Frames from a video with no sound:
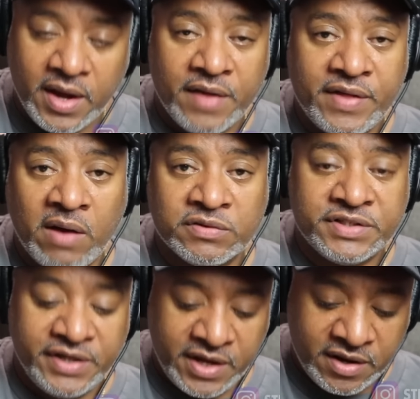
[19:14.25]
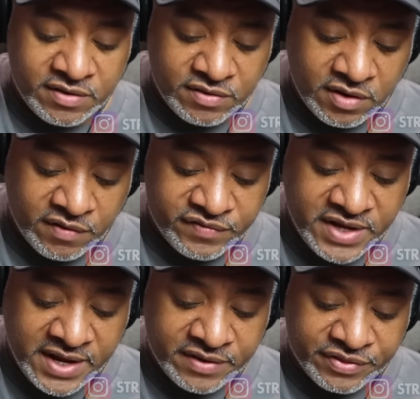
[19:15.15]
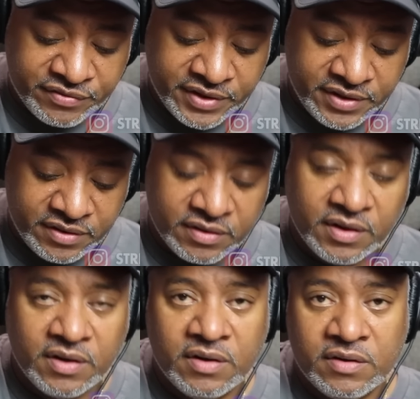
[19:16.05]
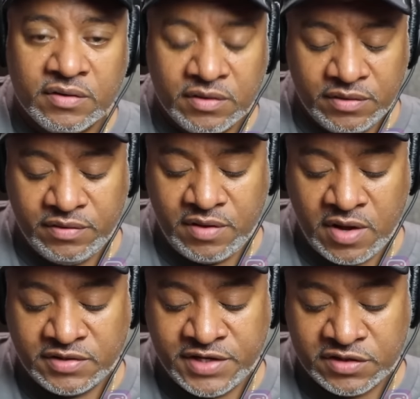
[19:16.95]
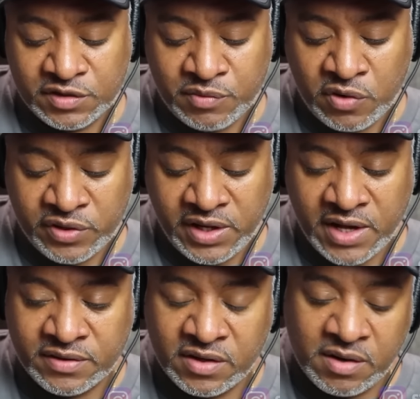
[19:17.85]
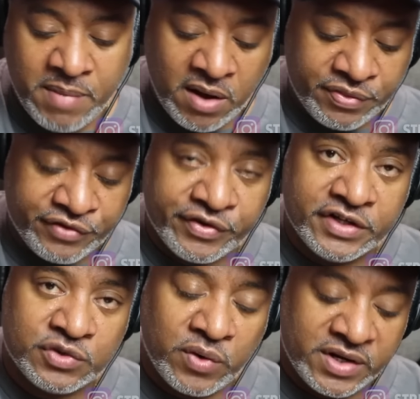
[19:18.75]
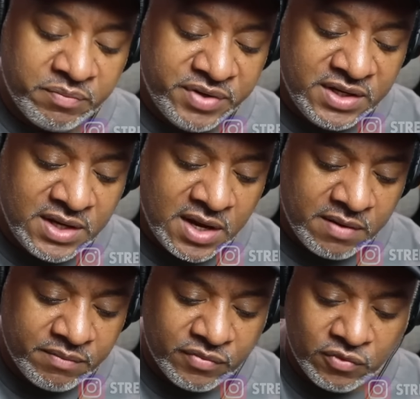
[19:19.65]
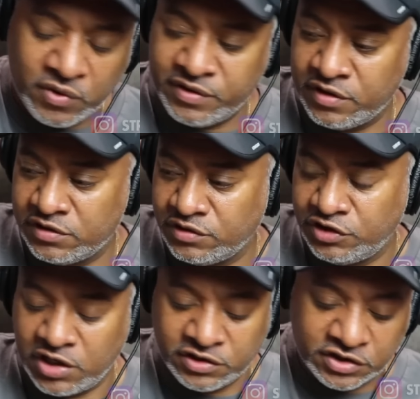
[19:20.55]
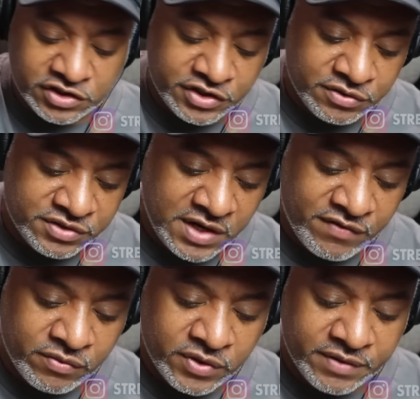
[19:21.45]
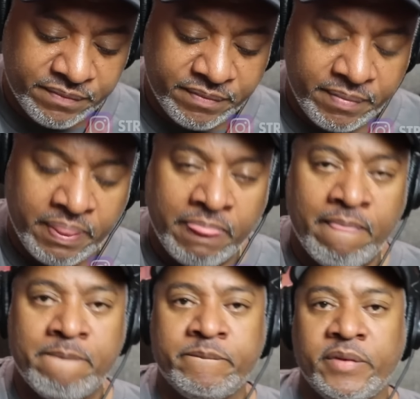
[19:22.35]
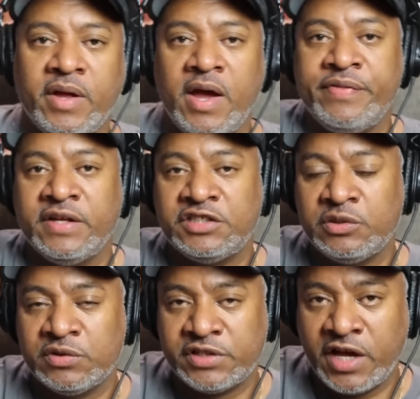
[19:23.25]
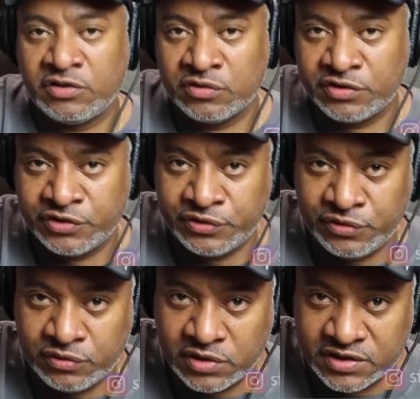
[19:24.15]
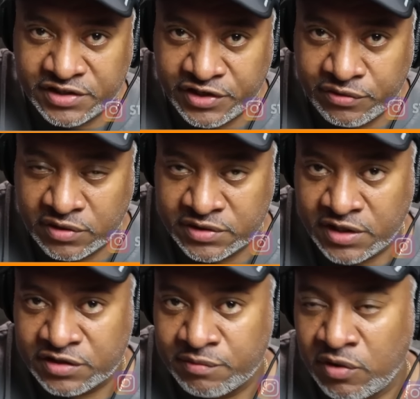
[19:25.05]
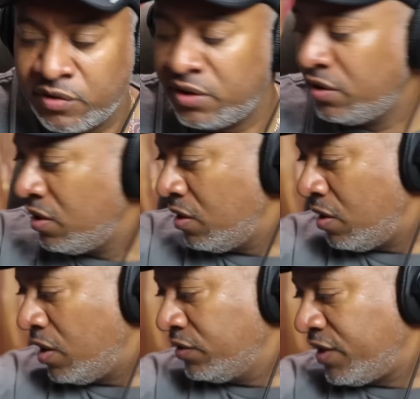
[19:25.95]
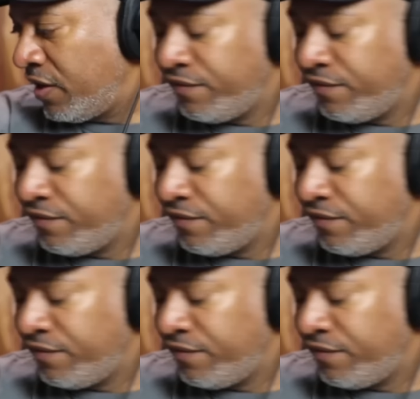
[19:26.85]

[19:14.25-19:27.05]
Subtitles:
And that was the end of day three. That testimony ended at about 3:20 p.m. when the judge excused everyone. And then she was scheduled to continue her testimony on day